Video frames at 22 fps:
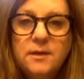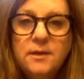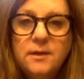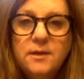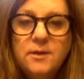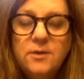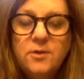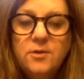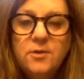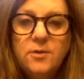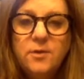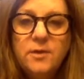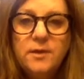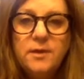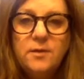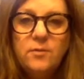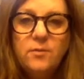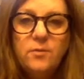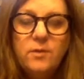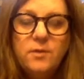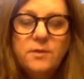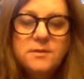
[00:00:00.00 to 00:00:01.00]
You know,
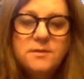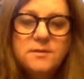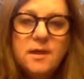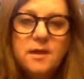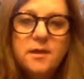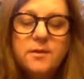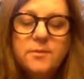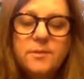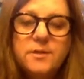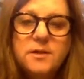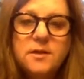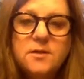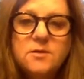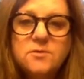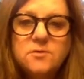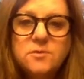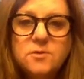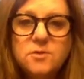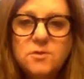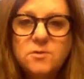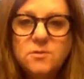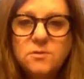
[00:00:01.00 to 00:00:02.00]
when Solomon
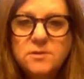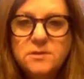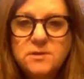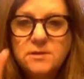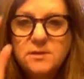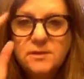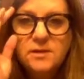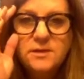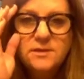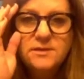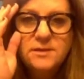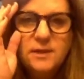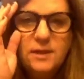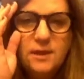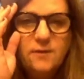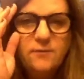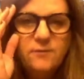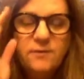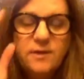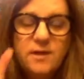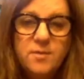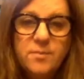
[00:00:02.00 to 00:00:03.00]
introduced the
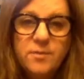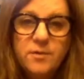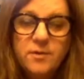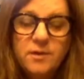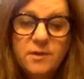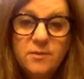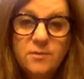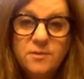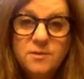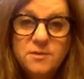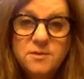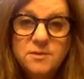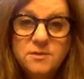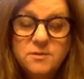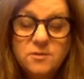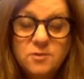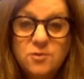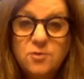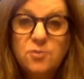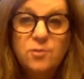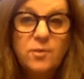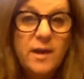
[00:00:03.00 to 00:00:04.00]
slave labor, it was
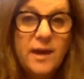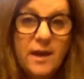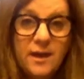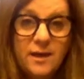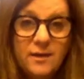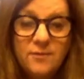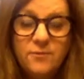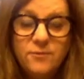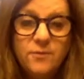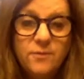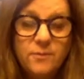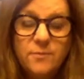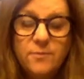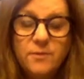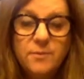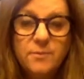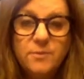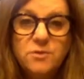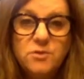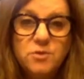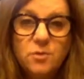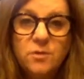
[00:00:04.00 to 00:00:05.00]
great for the
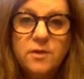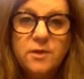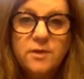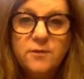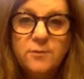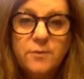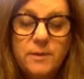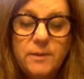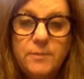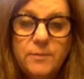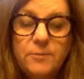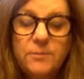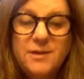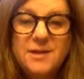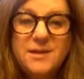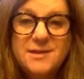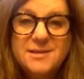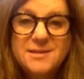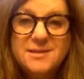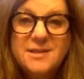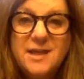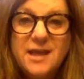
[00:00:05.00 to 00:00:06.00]
majority of people
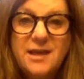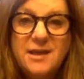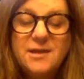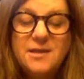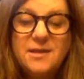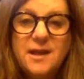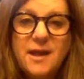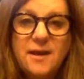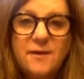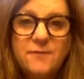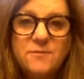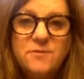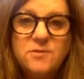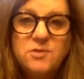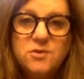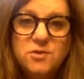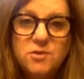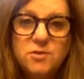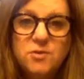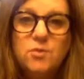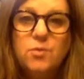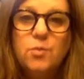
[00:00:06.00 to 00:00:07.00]
because they didn't have to
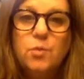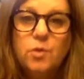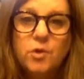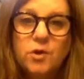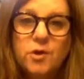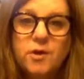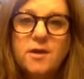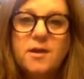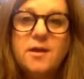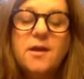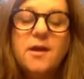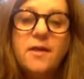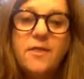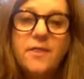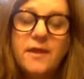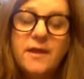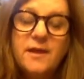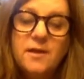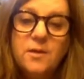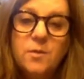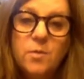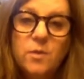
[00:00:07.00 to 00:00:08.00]
do work
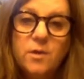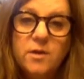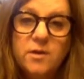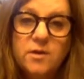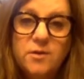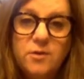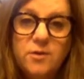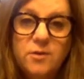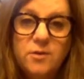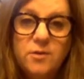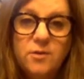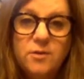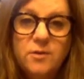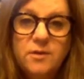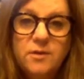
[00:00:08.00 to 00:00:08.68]
they didn't want to do.